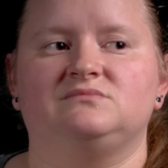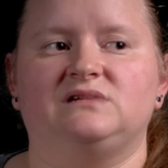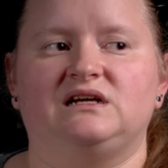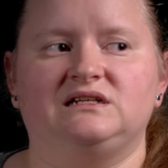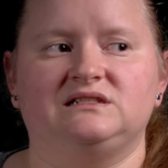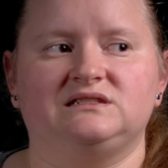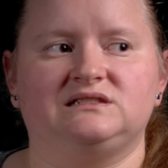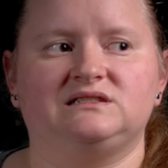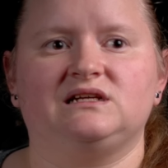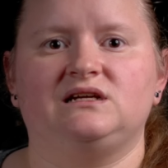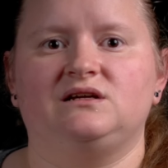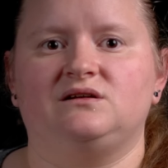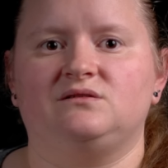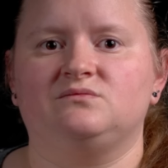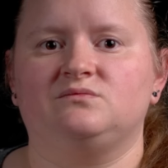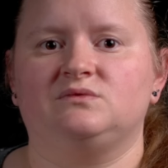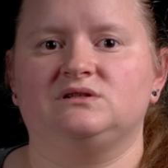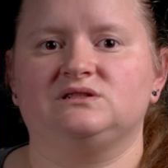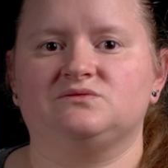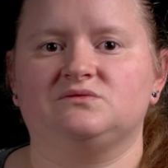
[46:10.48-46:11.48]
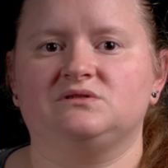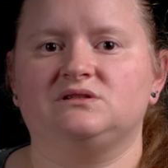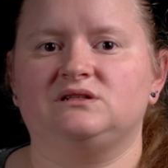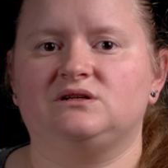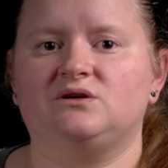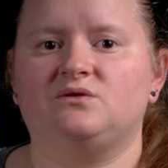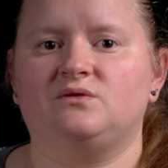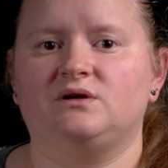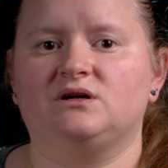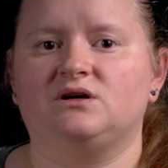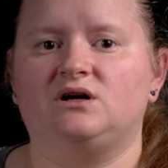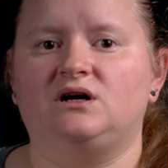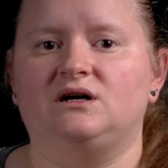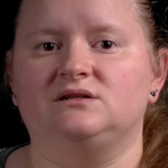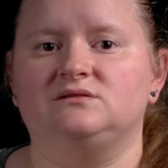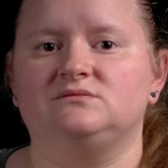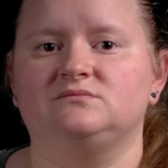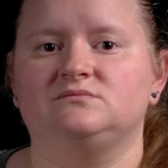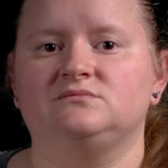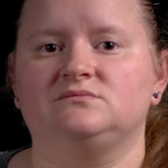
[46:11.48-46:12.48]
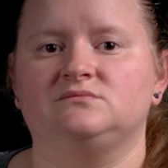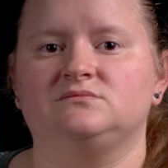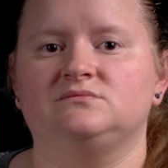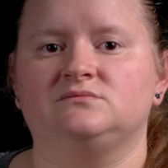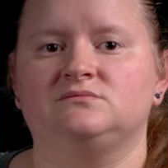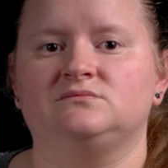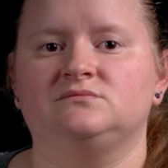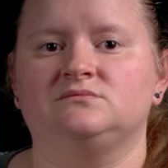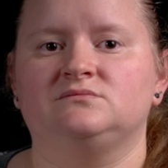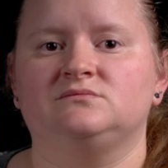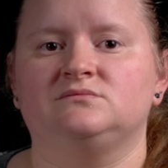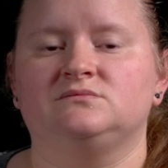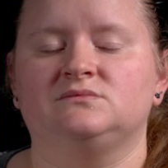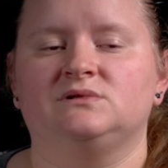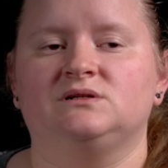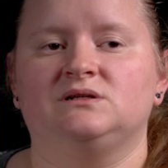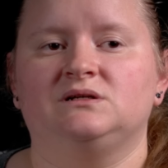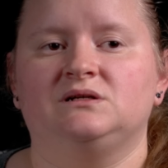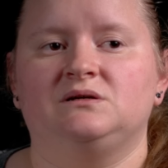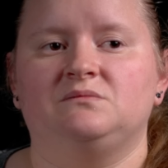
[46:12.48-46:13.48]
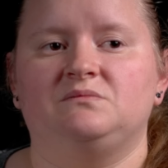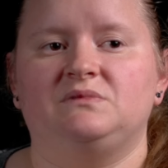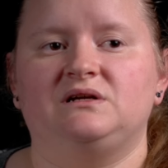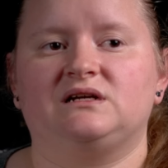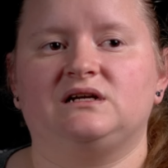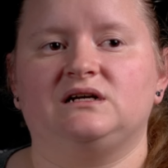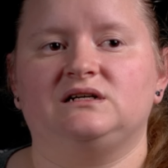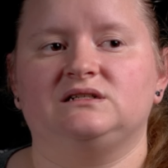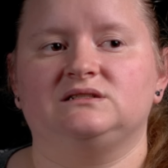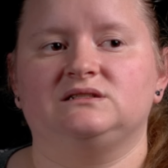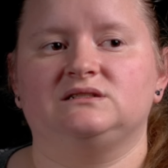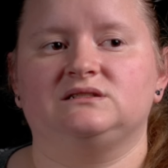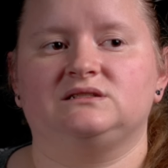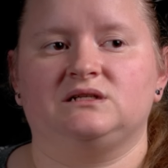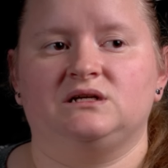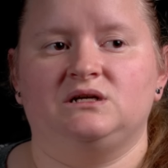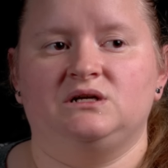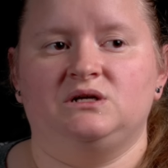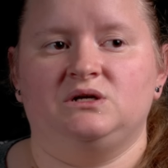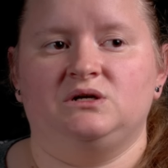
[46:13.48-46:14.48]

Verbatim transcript: and see what's really going on. Because